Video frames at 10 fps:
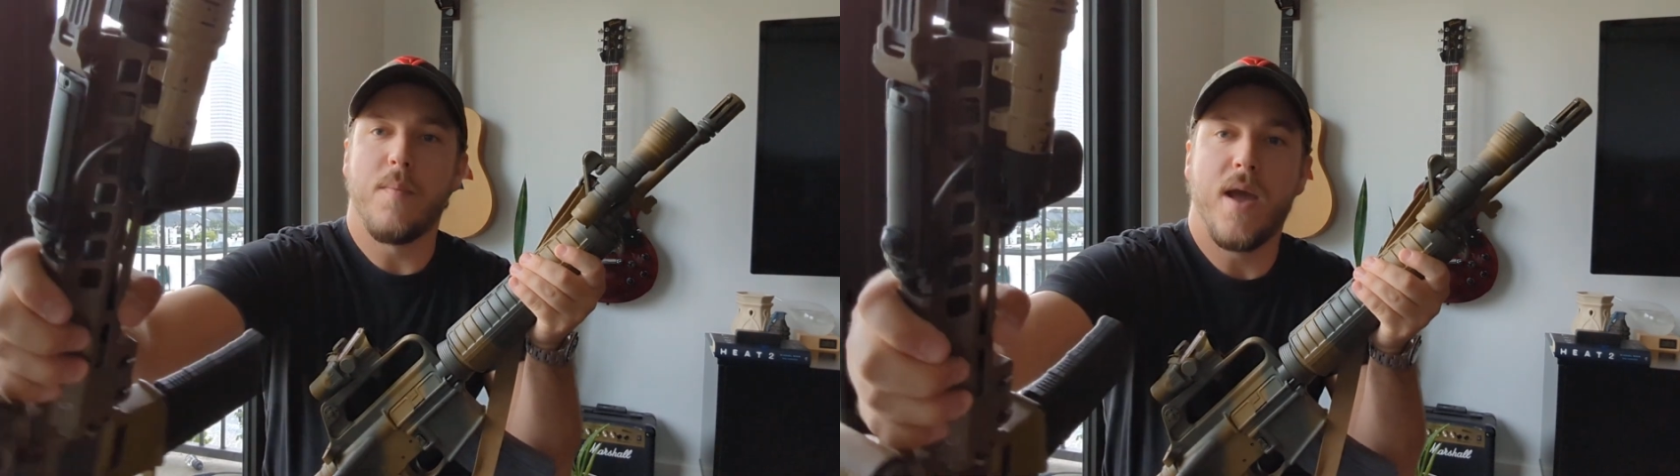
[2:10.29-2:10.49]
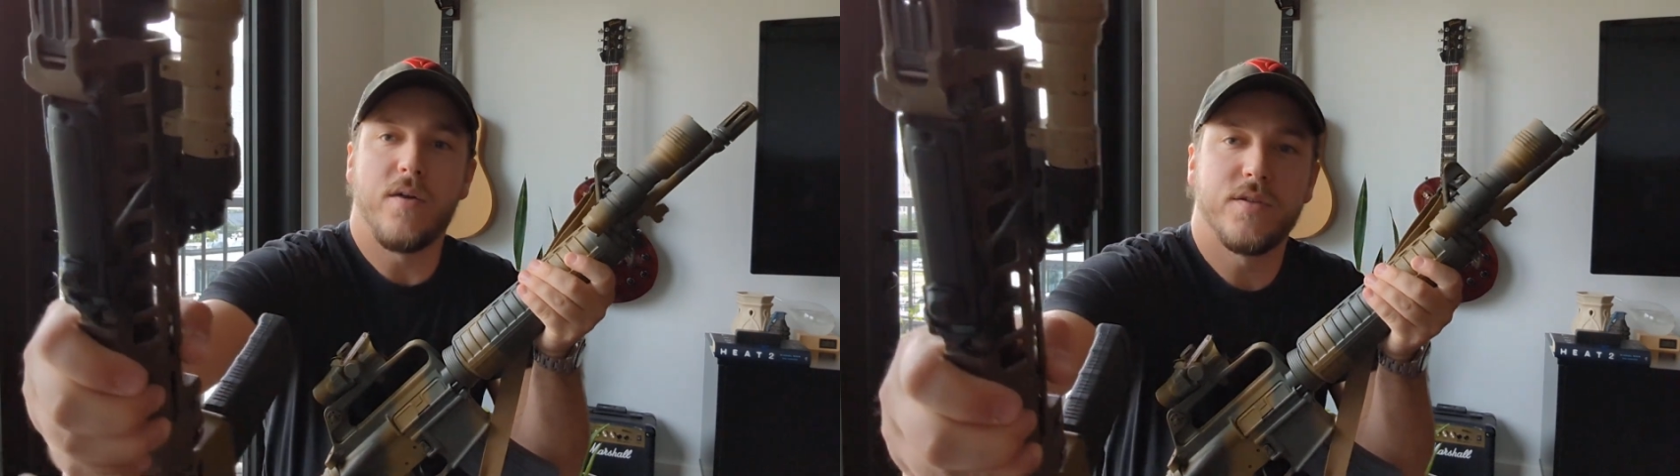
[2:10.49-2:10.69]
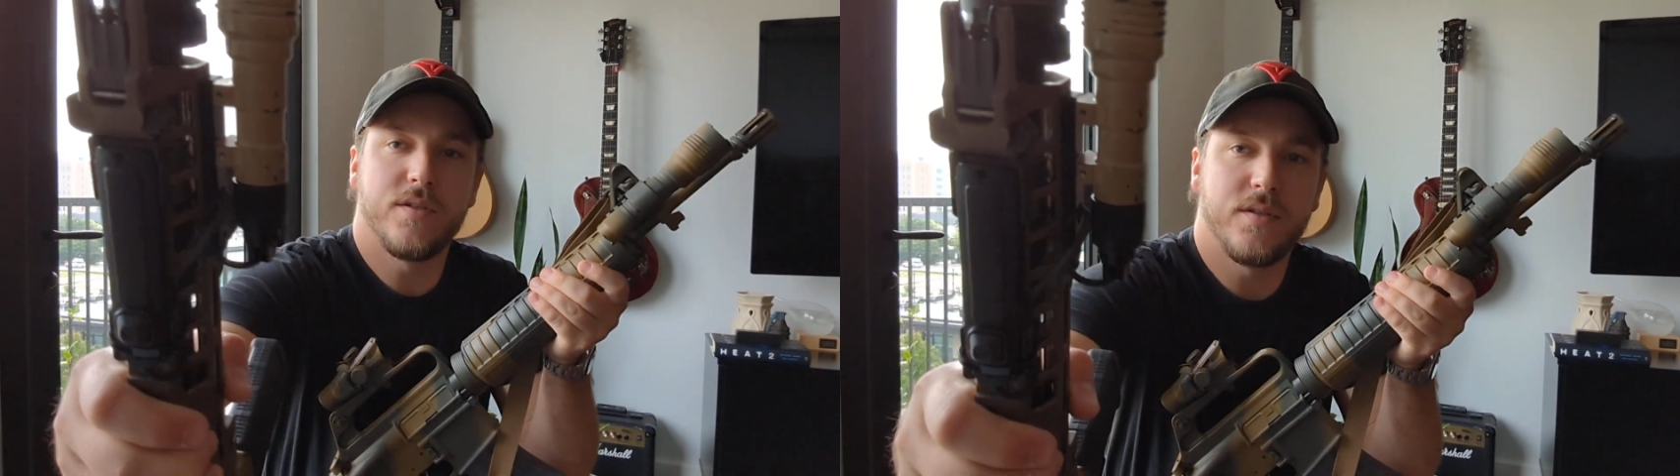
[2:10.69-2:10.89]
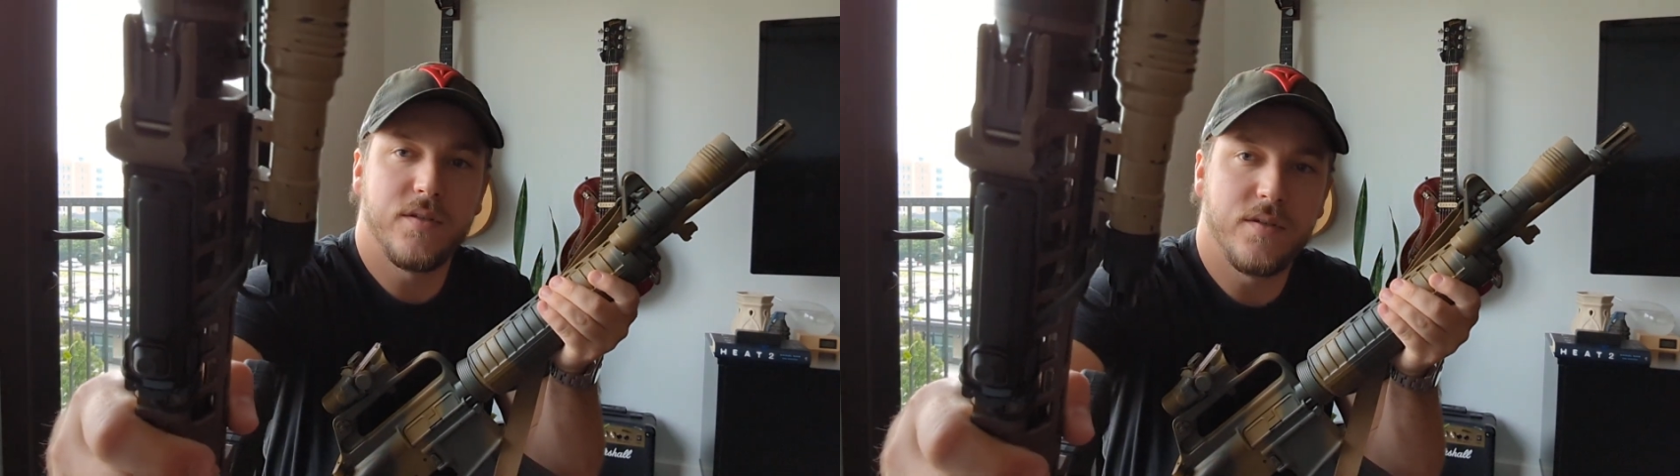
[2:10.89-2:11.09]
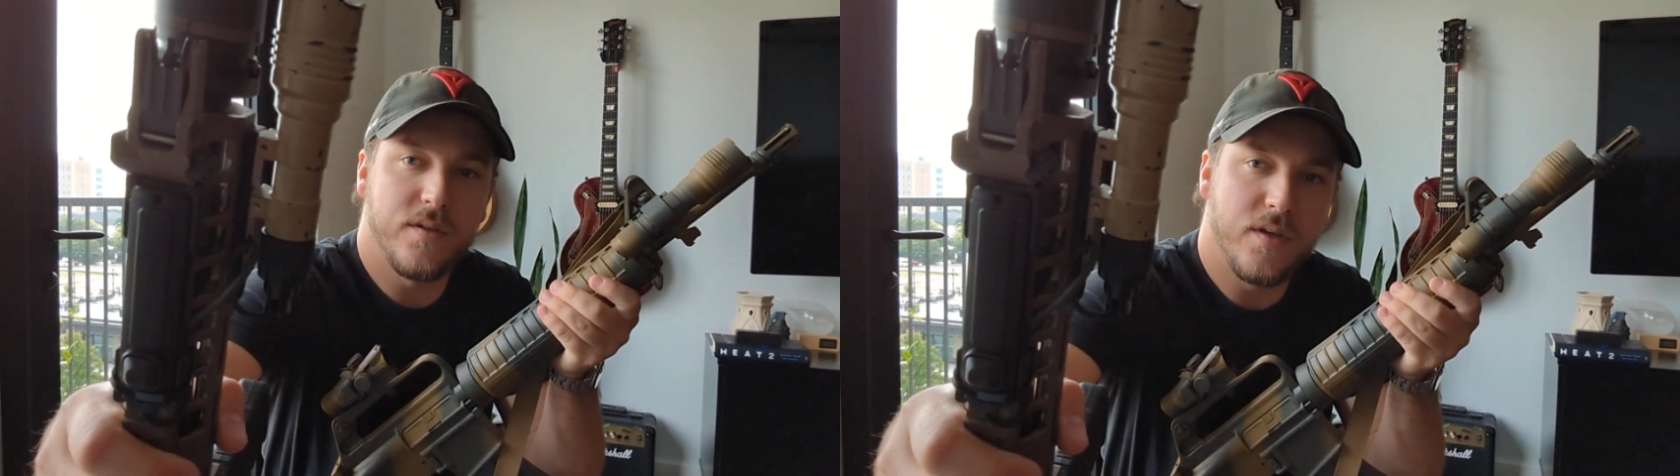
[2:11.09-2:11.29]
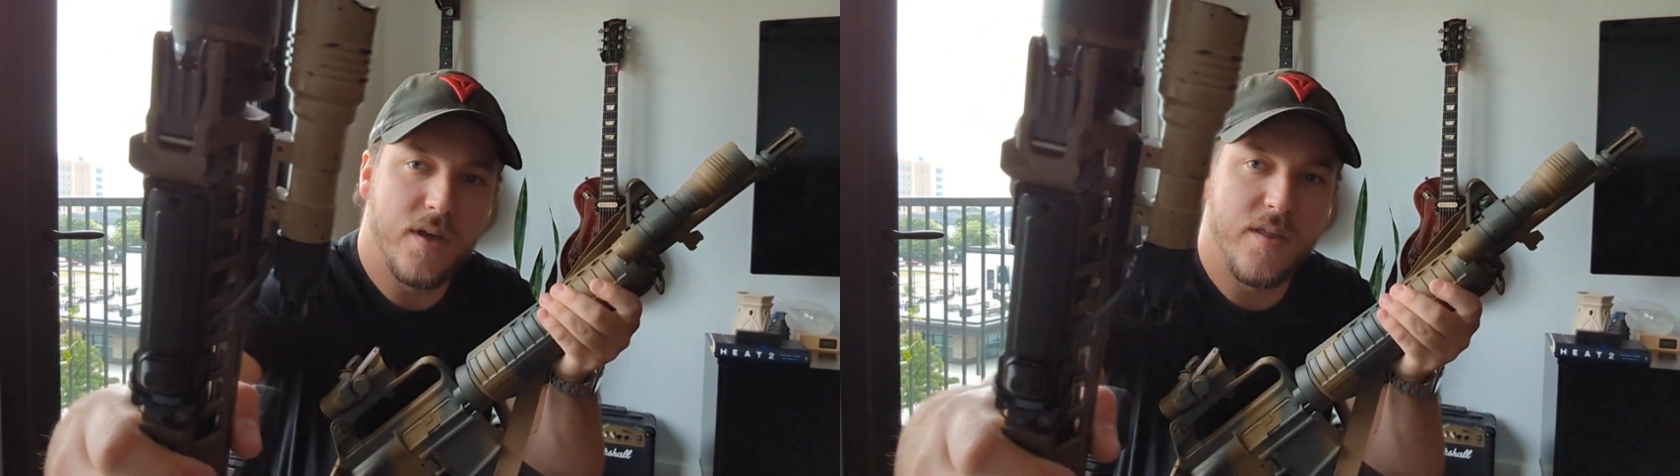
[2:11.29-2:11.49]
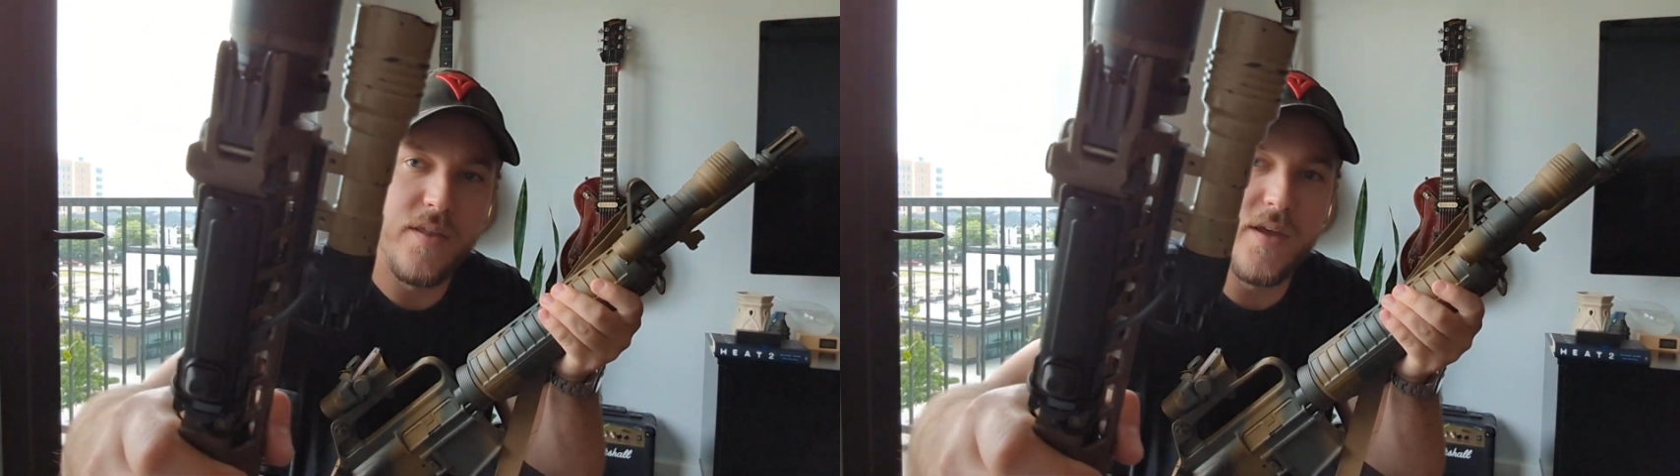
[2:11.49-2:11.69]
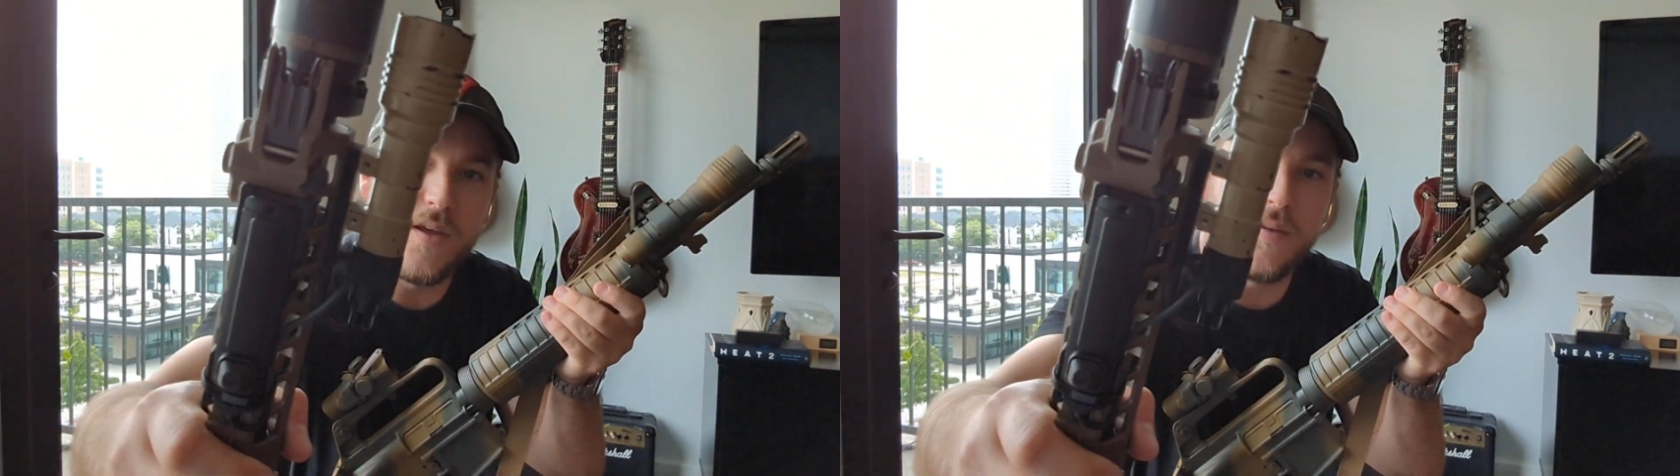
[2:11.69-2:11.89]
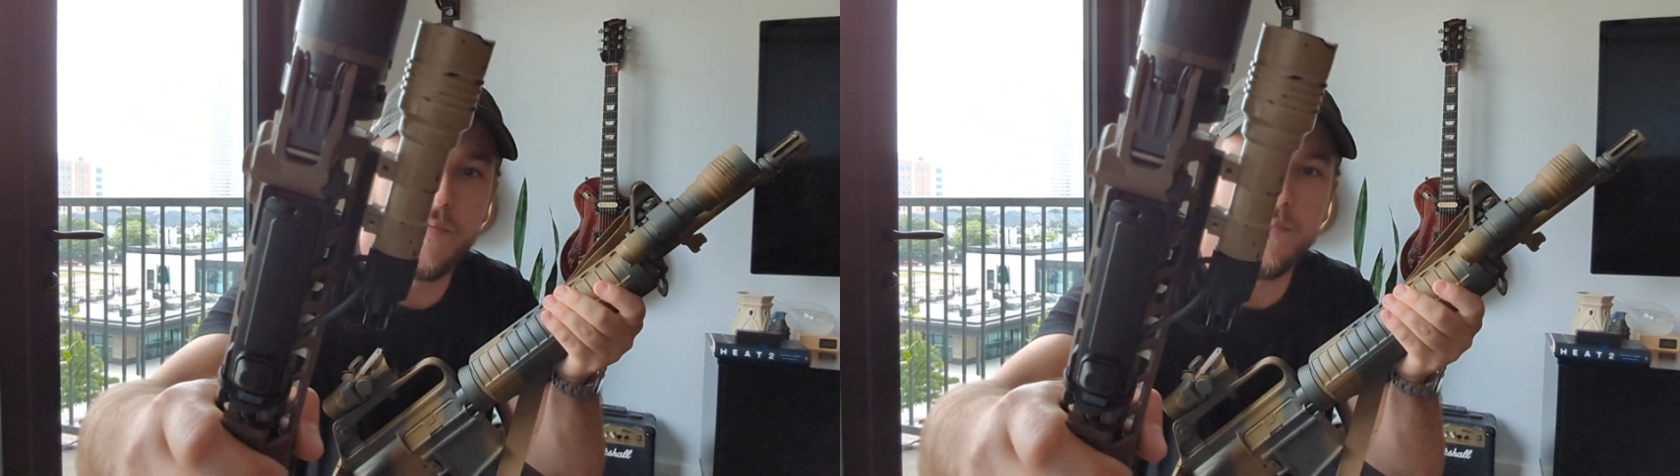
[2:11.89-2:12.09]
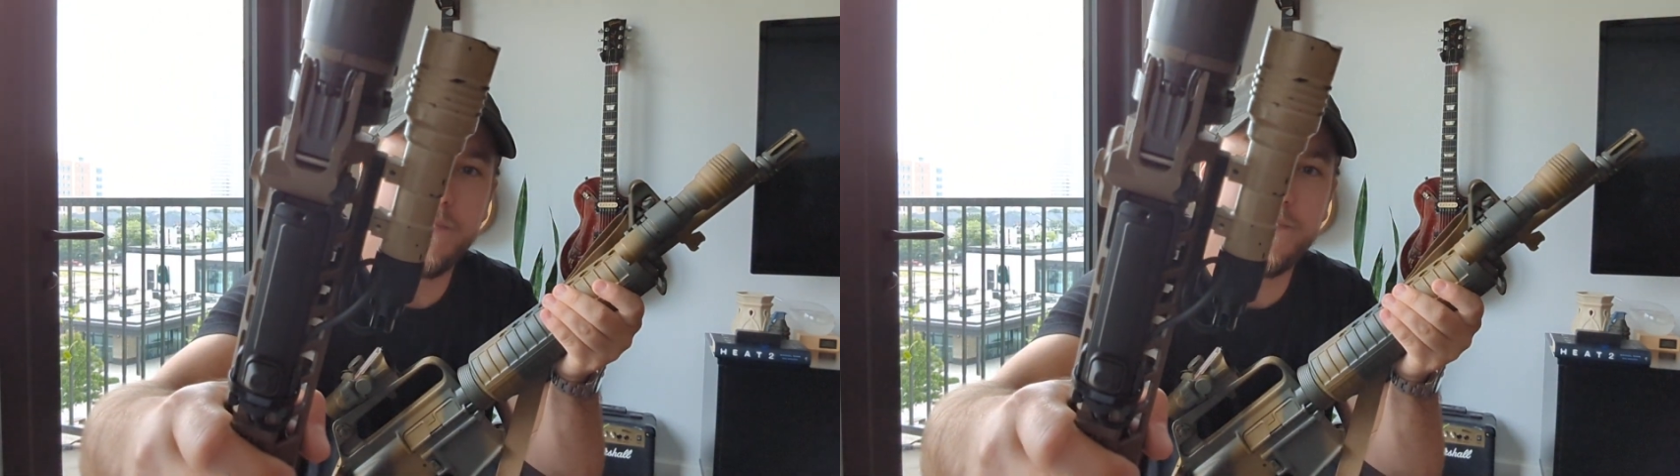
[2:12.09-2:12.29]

mounts. They